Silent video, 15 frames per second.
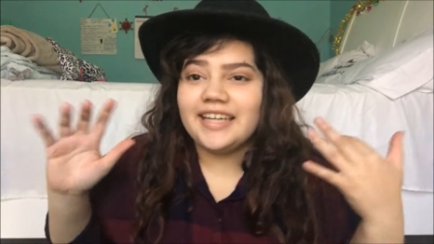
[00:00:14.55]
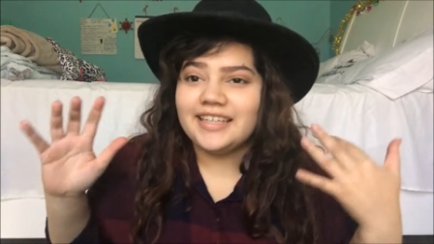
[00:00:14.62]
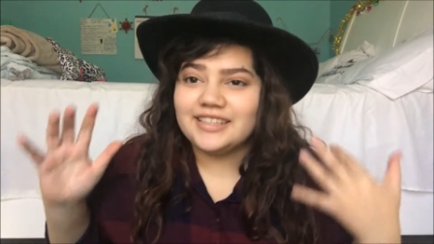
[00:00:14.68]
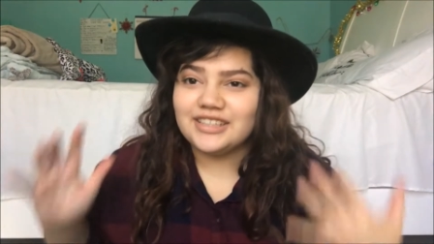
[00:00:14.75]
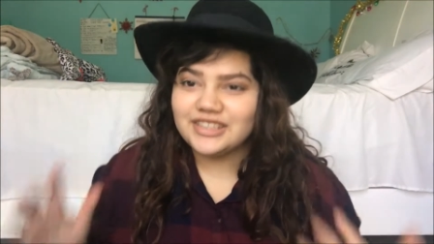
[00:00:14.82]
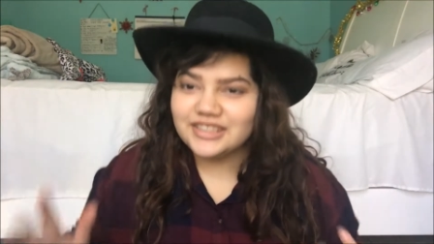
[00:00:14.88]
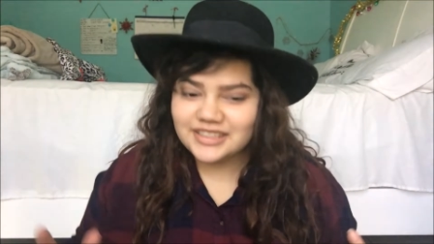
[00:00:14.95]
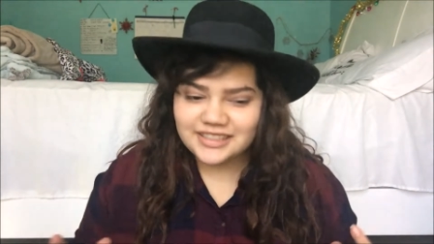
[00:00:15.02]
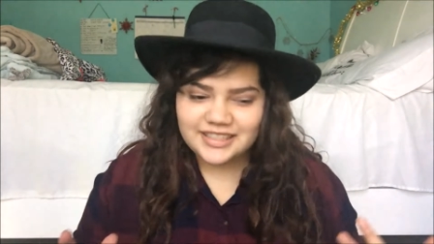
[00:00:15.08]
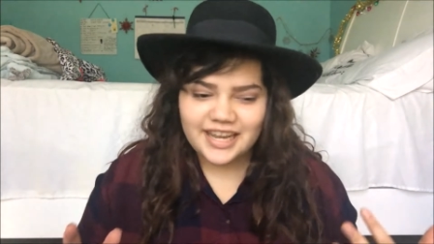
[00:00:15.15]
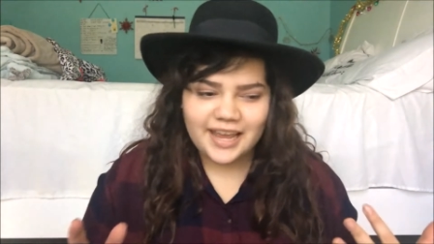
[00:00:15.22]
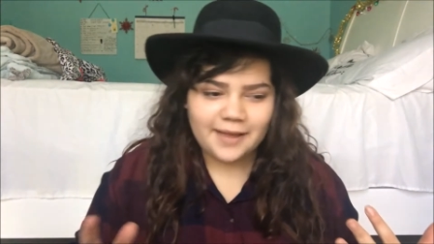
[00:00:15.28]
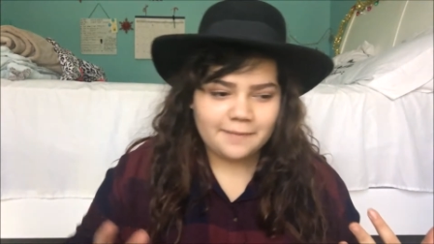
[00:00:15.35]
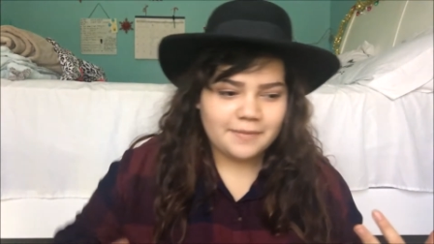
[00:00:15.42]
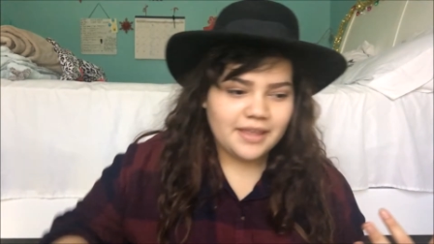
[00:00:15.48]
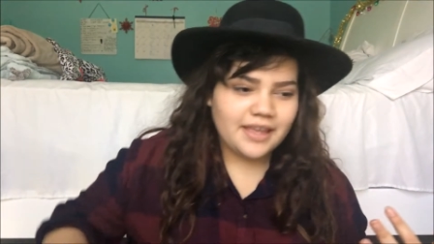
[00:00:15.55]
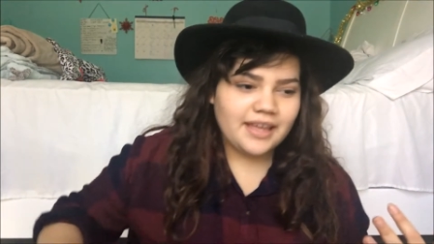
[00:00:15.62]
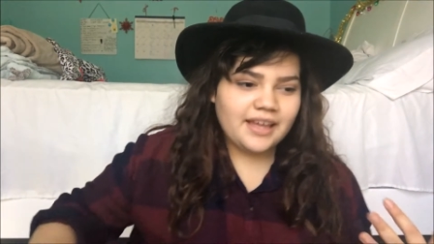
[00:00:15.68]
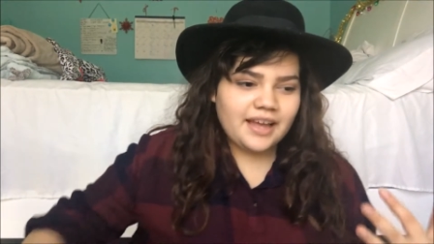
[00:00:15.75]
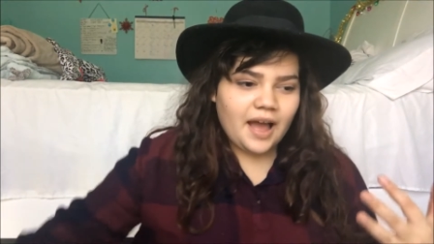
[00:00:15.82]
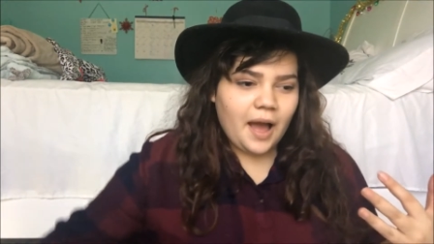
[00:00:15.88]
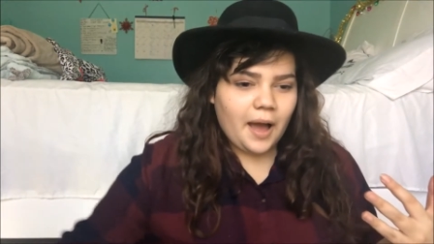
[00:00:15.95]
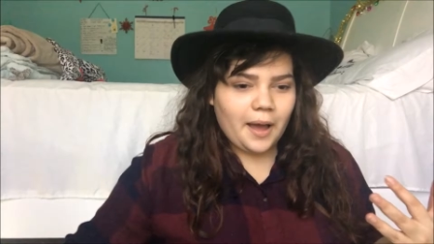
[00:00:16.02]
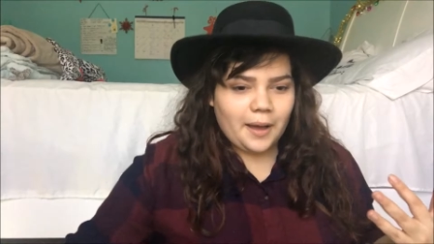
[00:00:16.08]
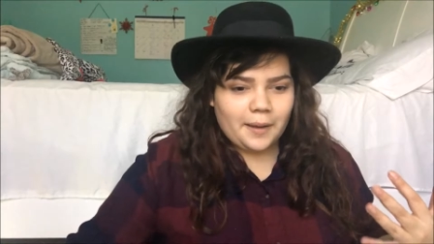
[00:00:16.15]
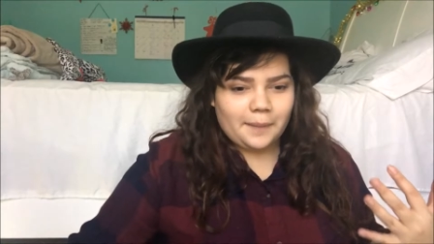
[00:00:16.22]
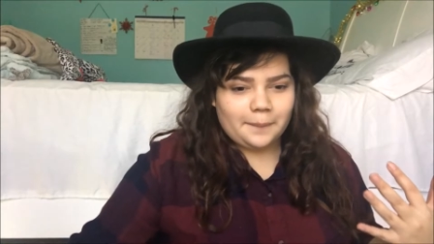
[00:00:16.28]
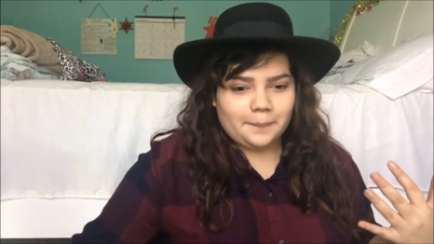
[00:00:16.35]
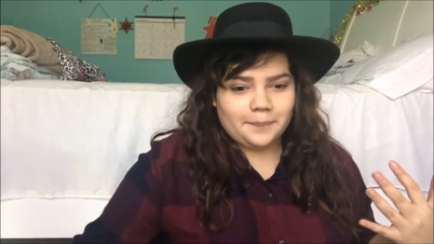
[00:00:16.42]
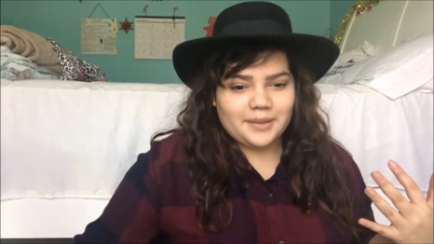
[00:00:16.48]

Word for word: It is Thursday. Um,